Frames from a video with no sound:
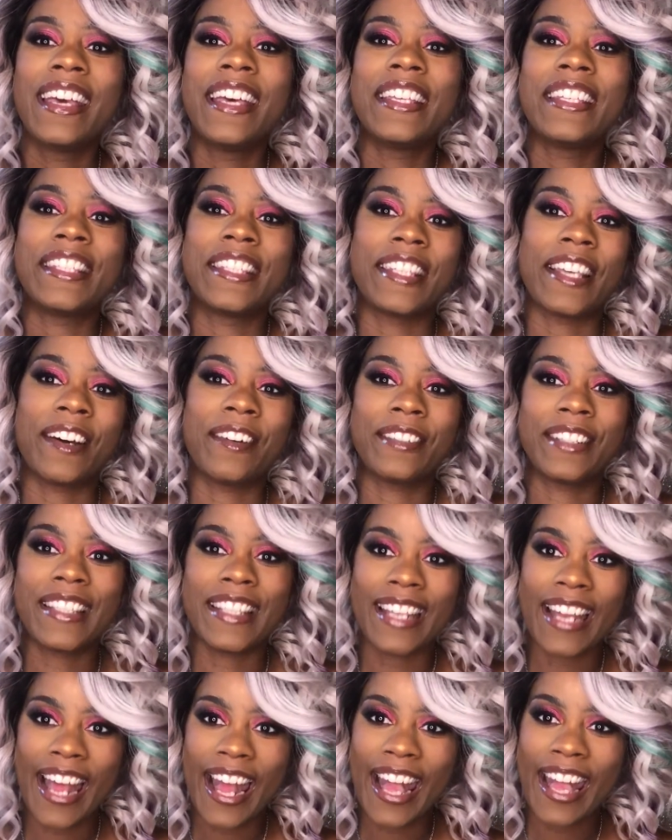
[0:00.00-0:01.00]
So
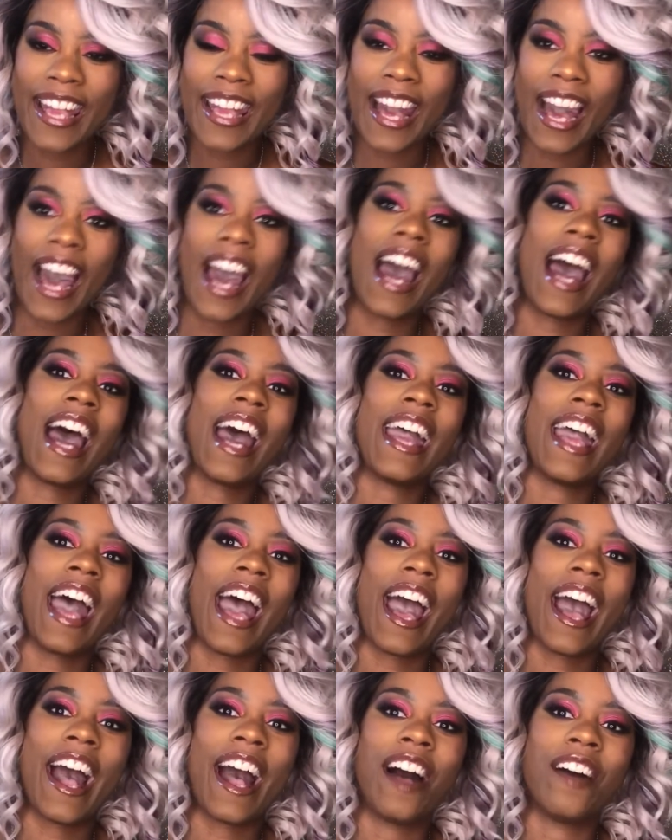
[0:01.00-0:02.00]
today I
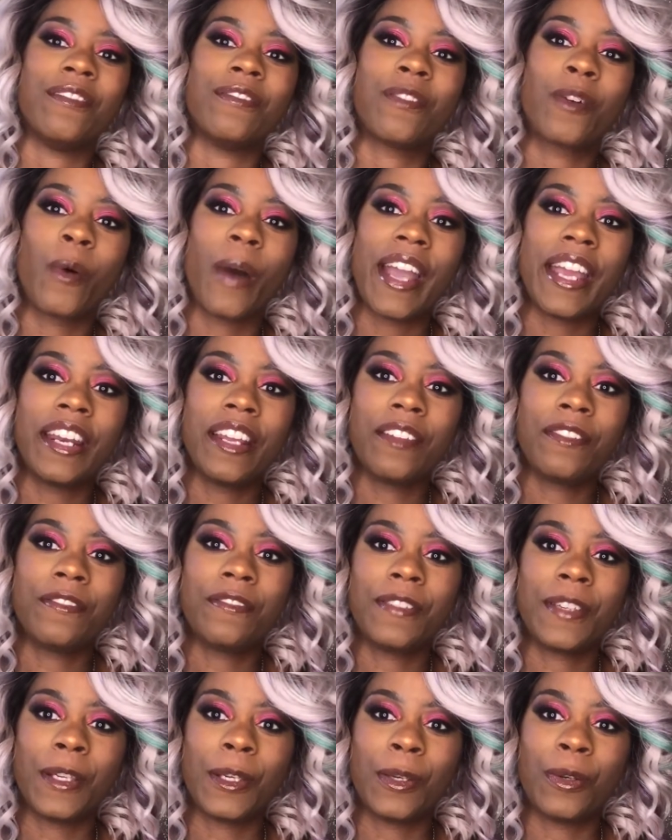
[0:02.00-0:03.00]
have quite a
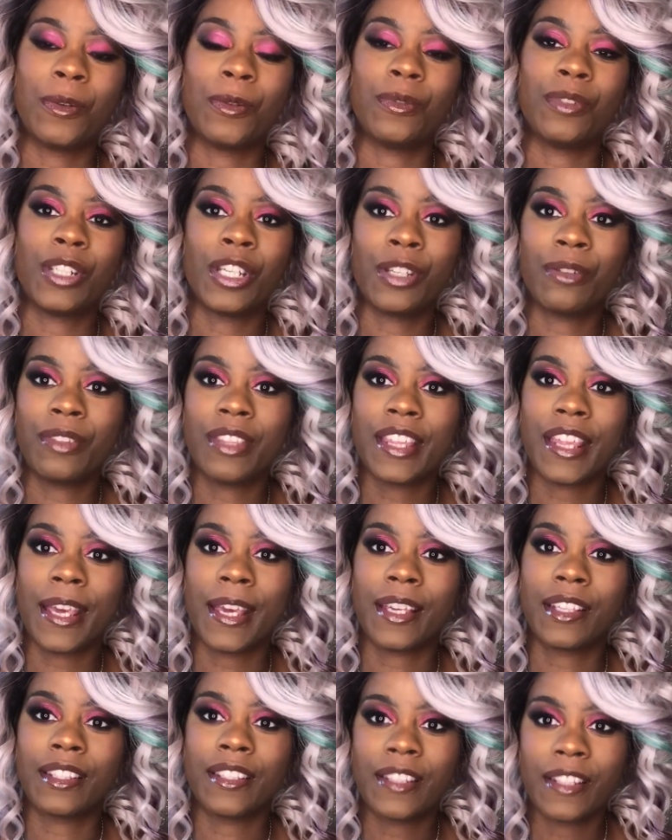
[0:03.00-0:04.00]
few new
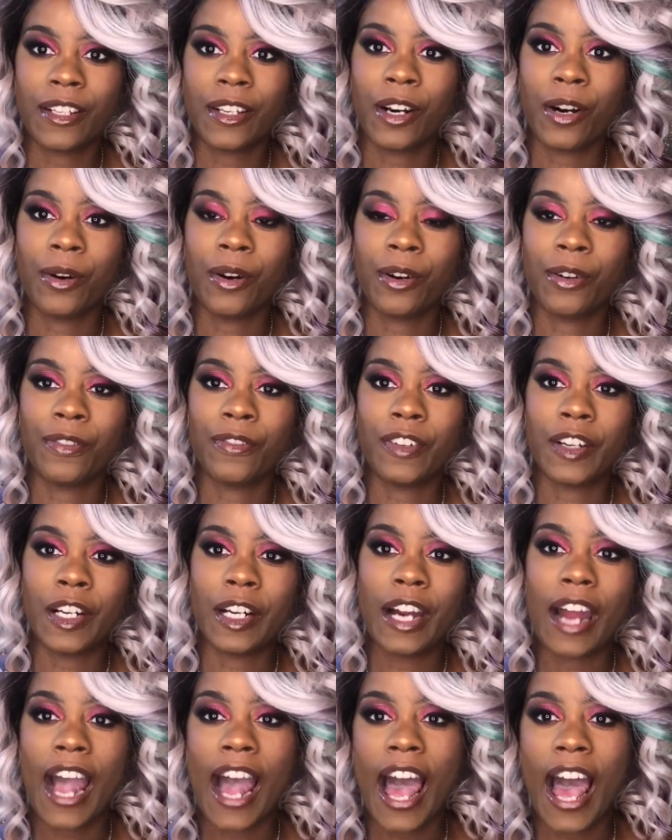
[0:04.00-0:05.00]
things to go
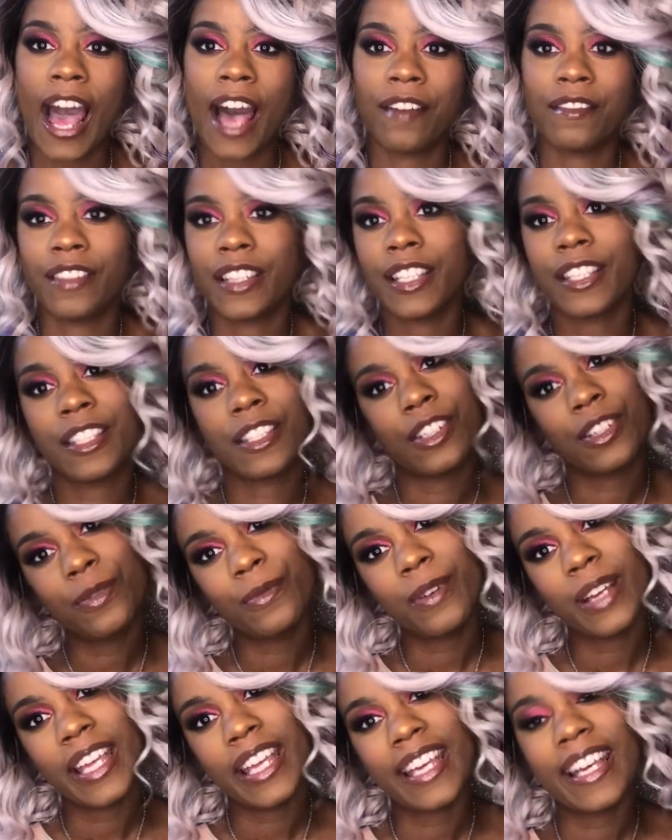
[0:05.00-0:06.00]
over. I have this new
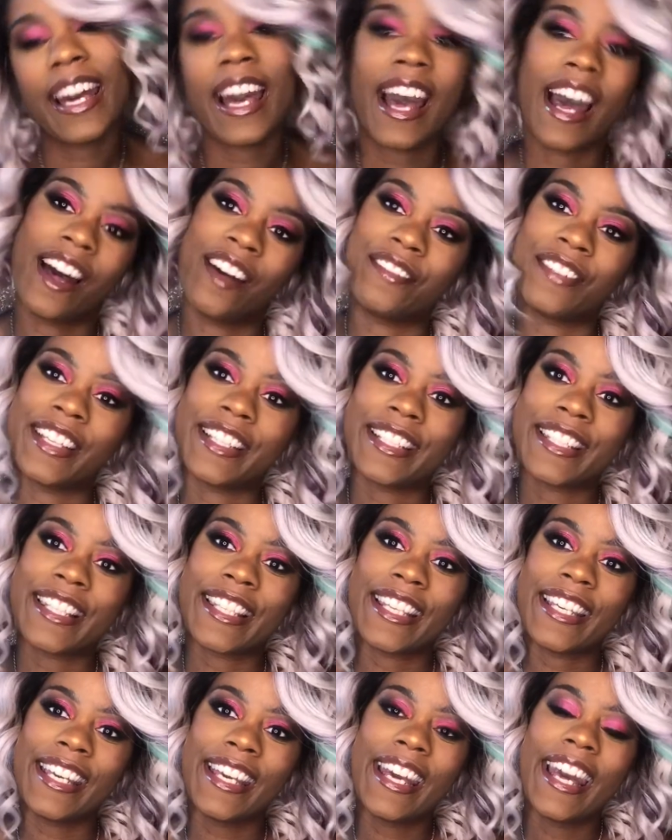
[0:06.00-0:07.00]
wig,
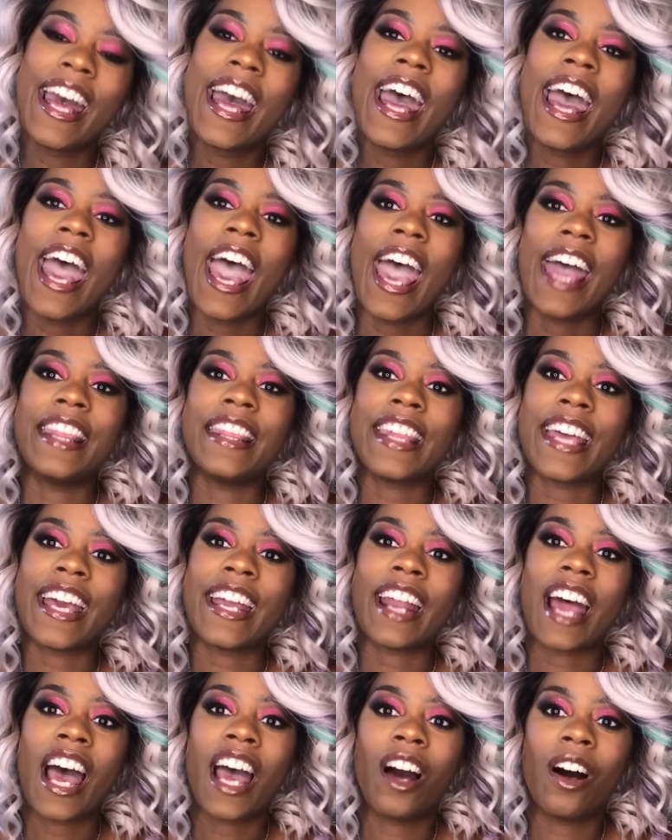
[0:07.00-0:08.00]
obviously, and
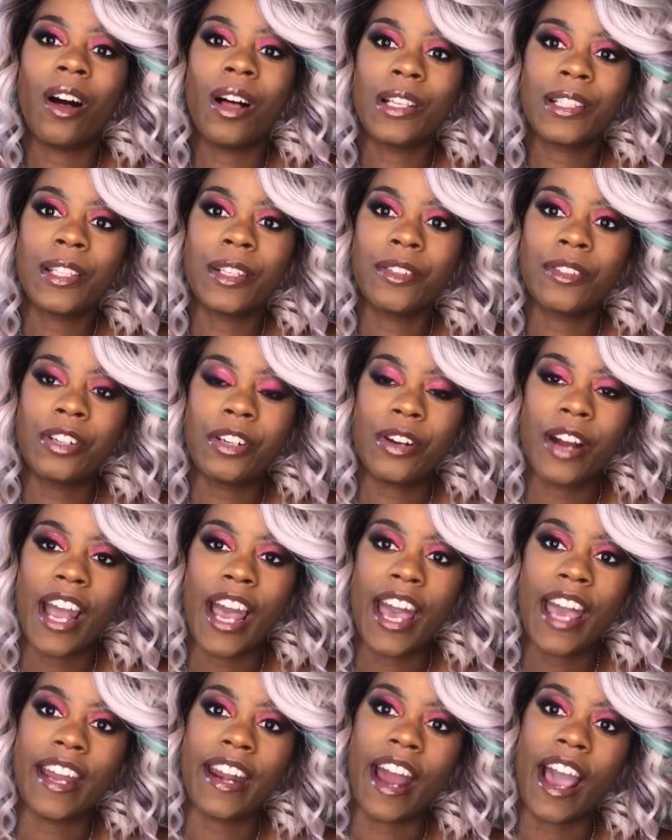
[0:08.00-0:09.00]
then I also
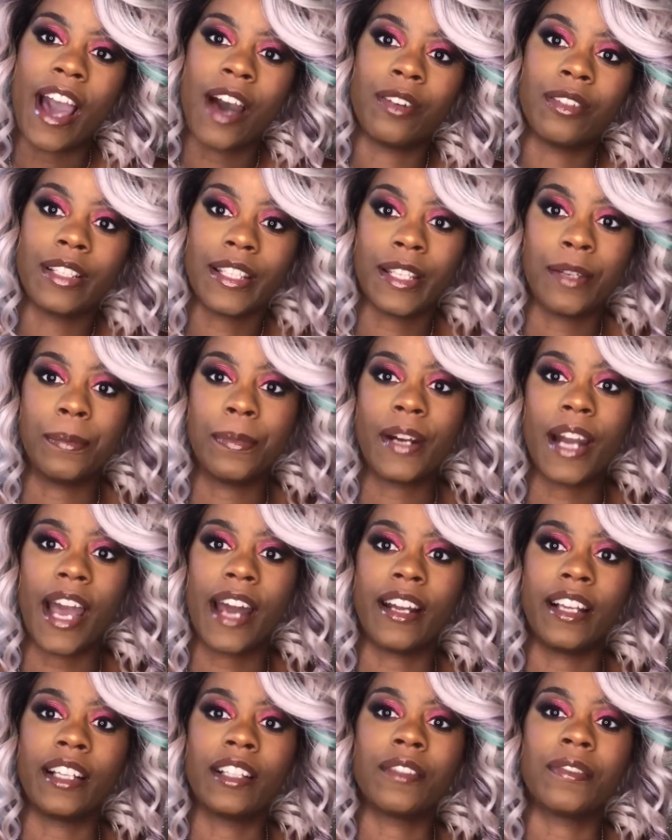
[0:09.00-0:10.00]
tried out some
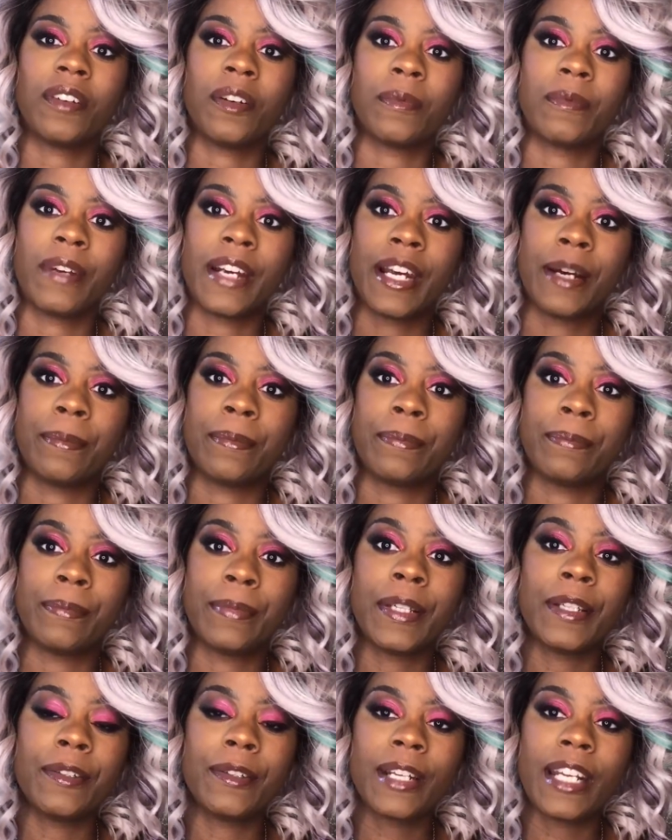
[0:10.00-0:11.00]
products from Rare
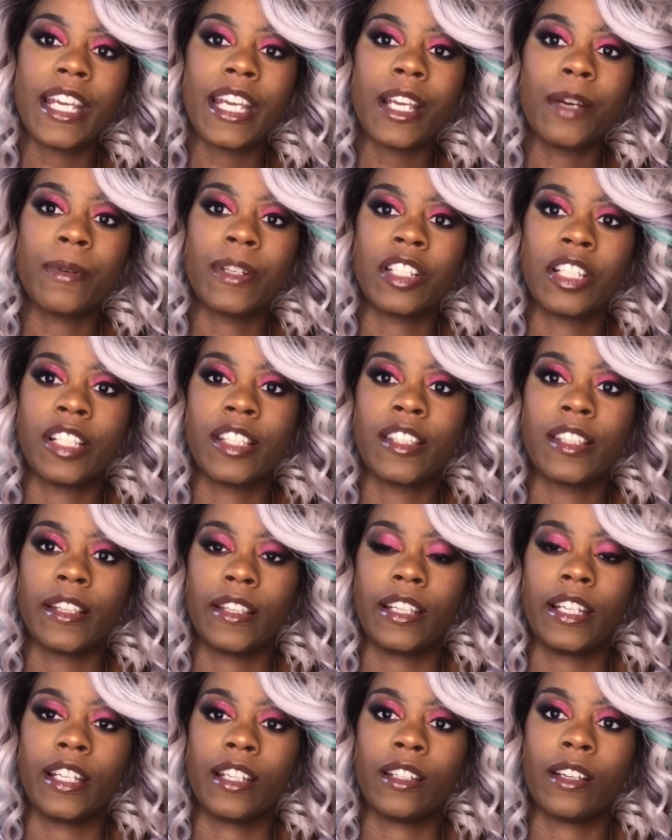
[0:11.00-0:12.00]
Beauty, which is
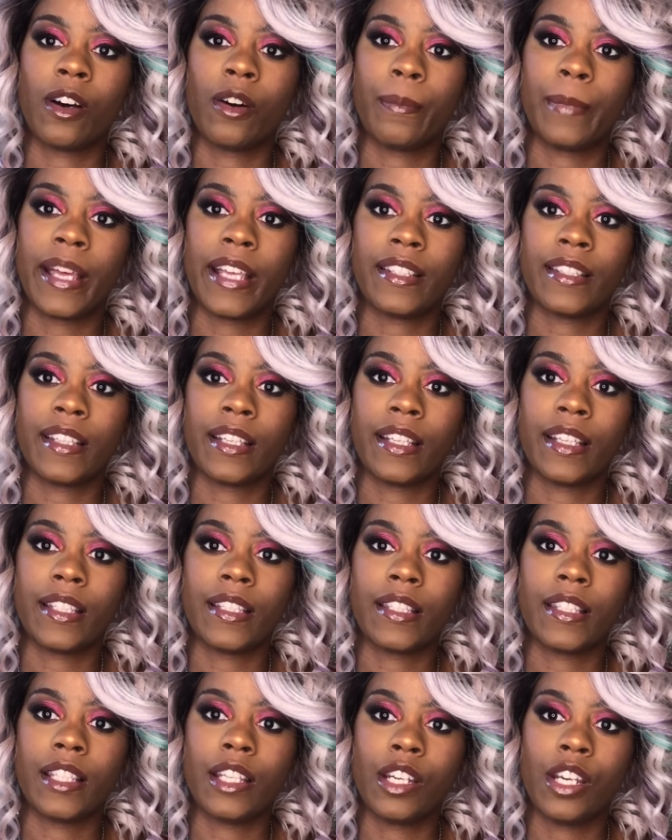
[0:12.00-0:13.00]
Selena
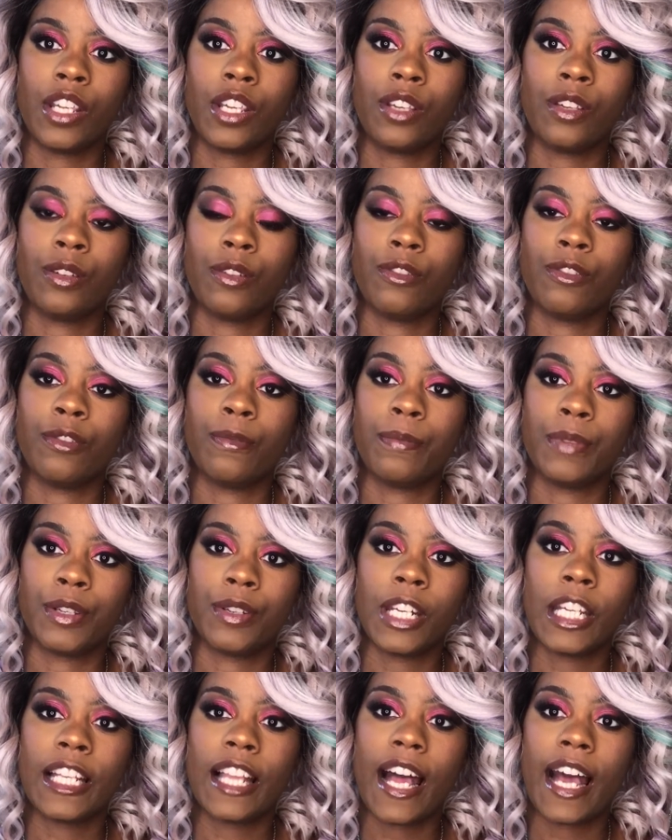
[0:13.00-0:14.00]
Gomez's new
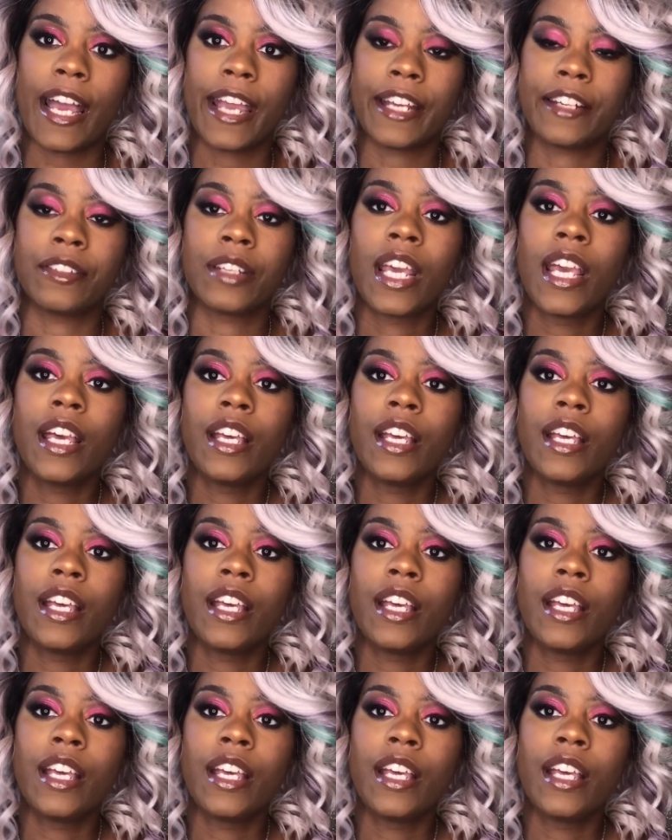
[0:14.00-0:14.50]
beauty line.